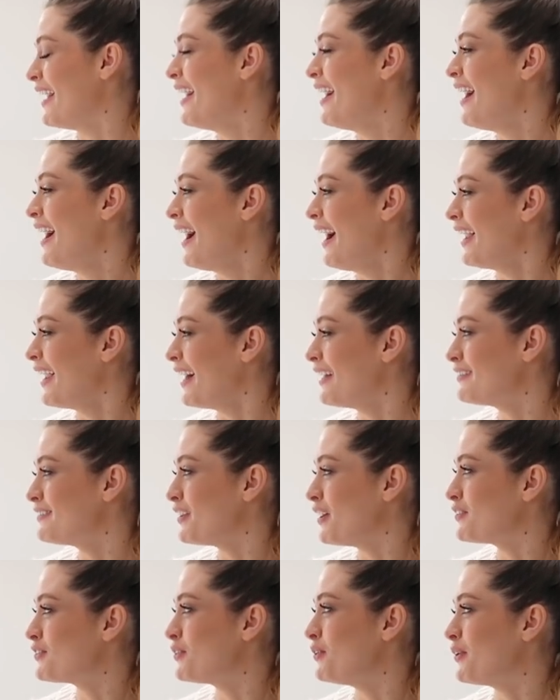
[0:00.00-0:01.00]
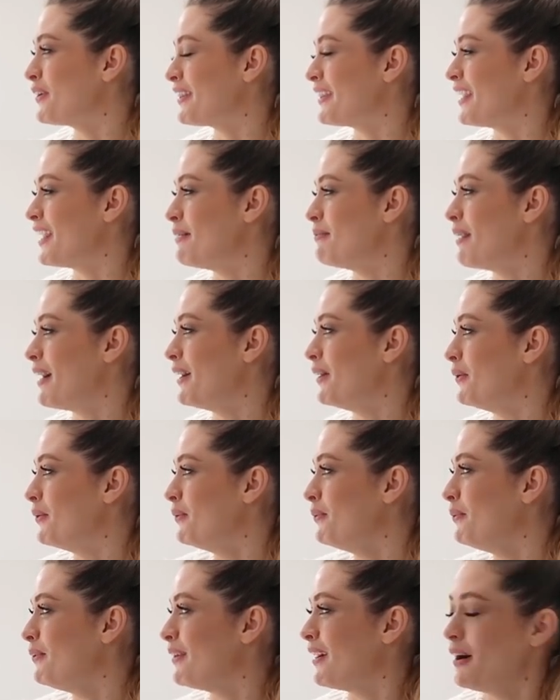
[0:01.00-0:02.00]
and I start talking and I'm like,
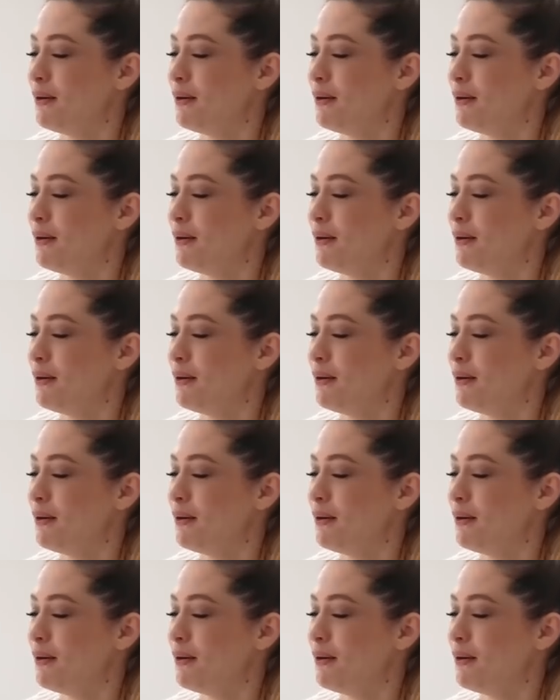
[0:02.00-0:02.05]
oh,